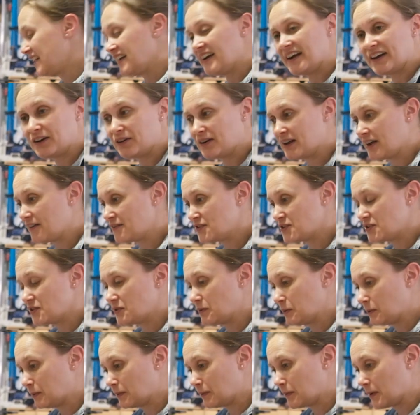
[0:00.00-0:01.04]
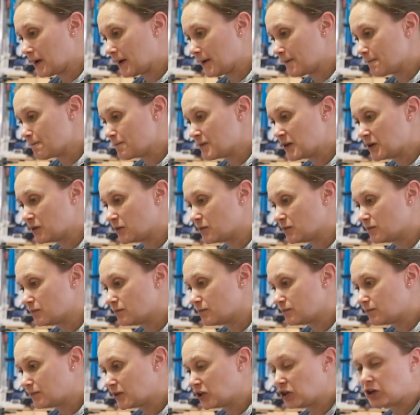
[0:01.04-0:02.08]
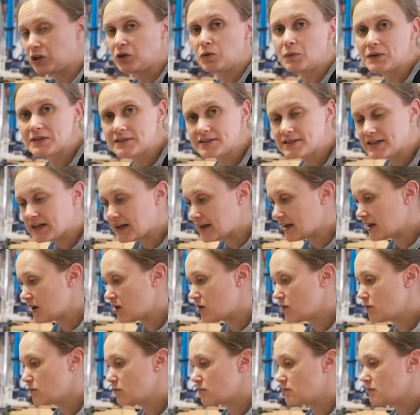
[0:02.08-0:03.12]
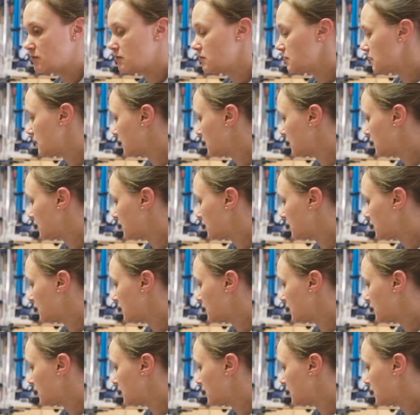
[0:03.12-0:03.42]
I don't have to, um, you know, glue it down.